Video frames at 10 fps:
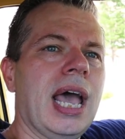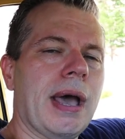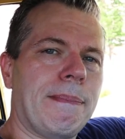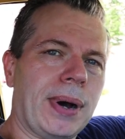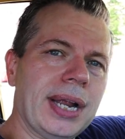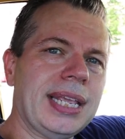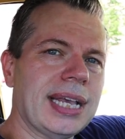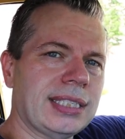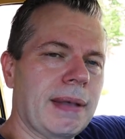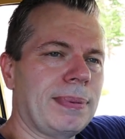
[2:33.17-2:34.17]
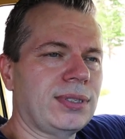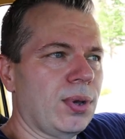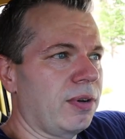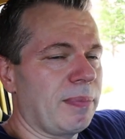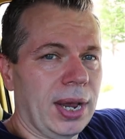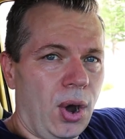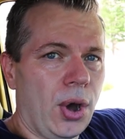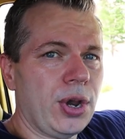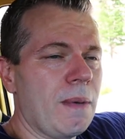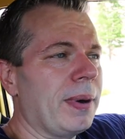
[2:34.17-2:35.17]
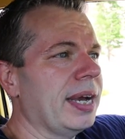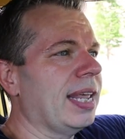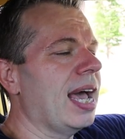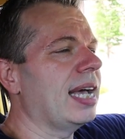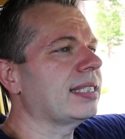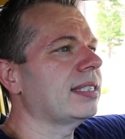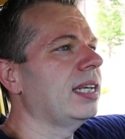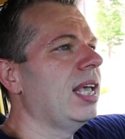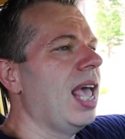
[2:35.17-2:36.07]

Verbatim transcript: a podcast episode of my audio podcast